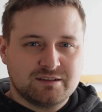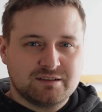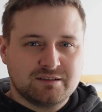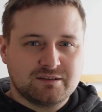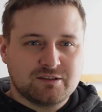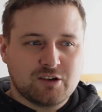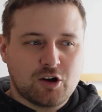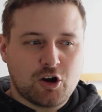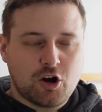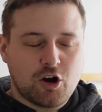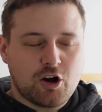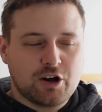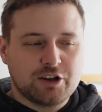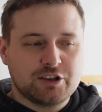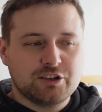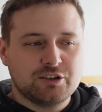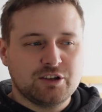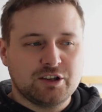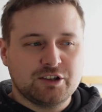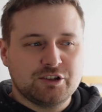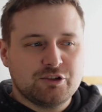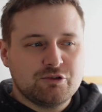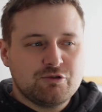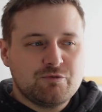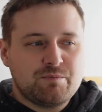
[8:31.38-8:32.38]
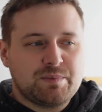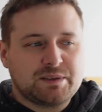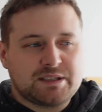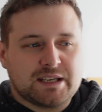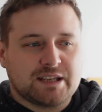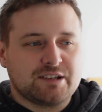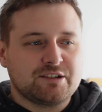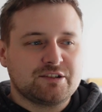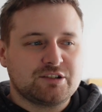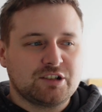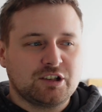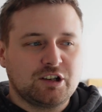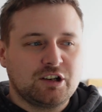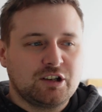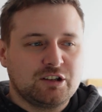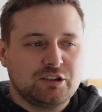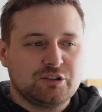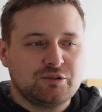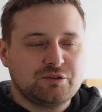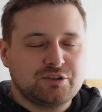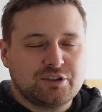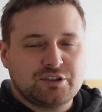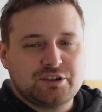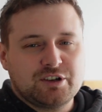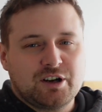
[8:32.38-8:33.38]
Or are you potentially going to
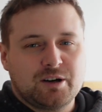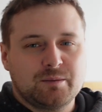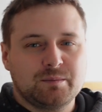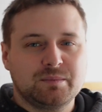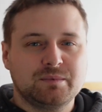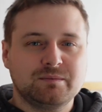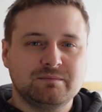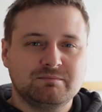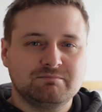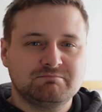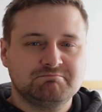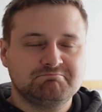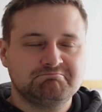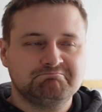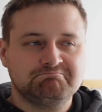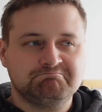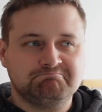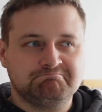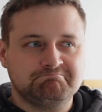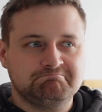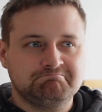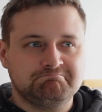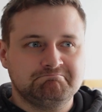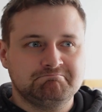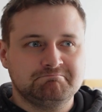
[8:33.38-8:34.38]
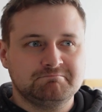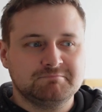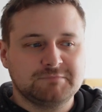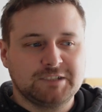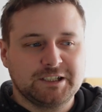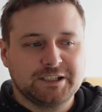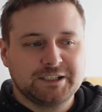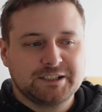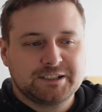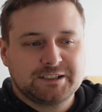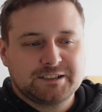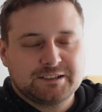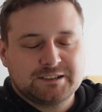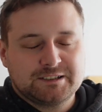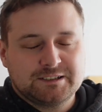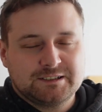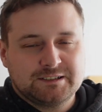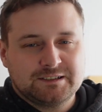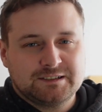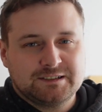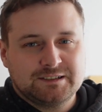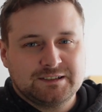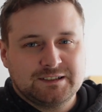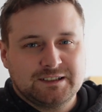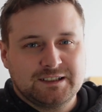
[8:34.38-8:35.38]
lose your job? Like,
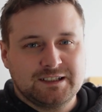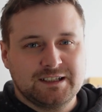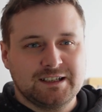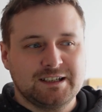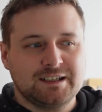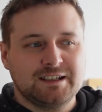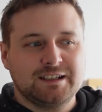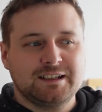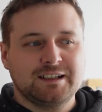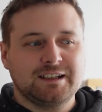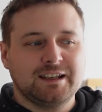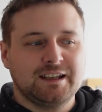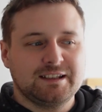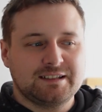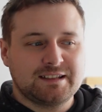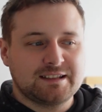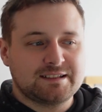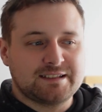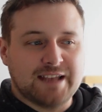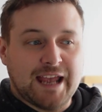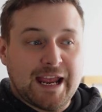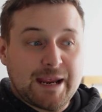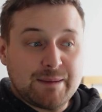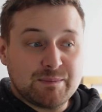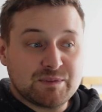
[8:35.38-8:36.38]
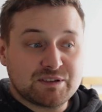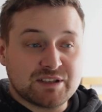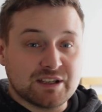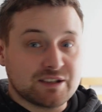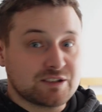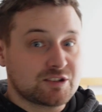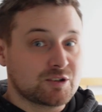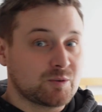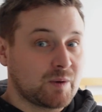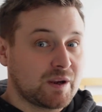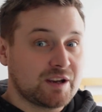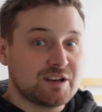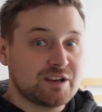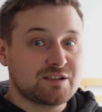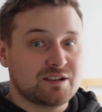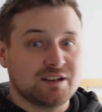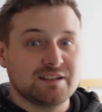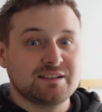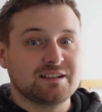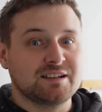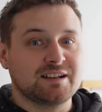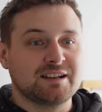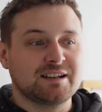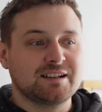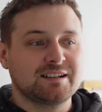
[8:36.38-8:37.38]
it's the same situation,
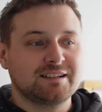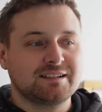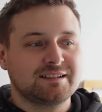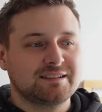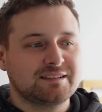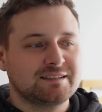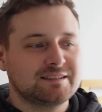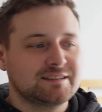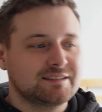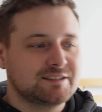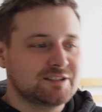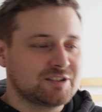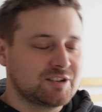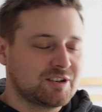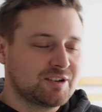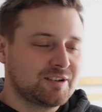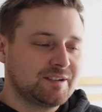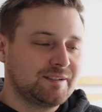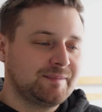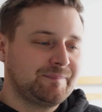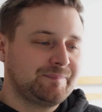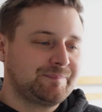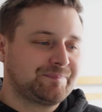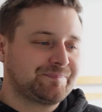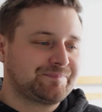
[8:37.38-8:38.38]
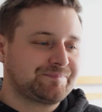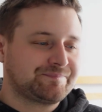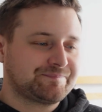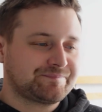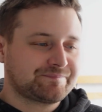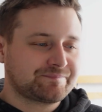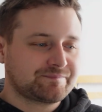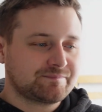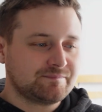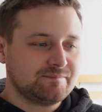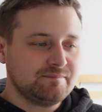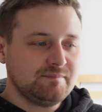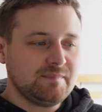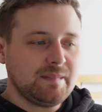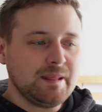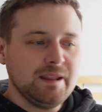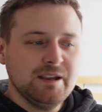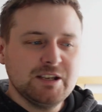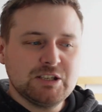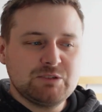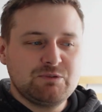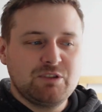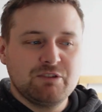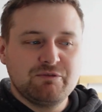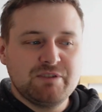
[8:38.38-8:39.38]
isn't it? Do you know?
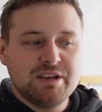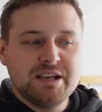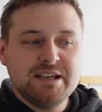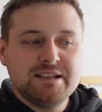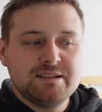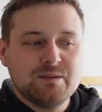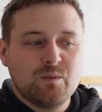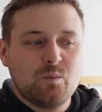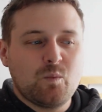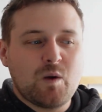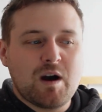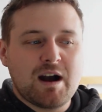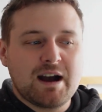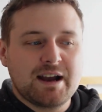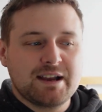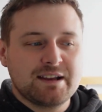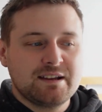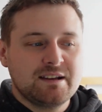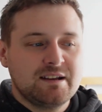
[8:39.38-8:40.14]
It's the reason why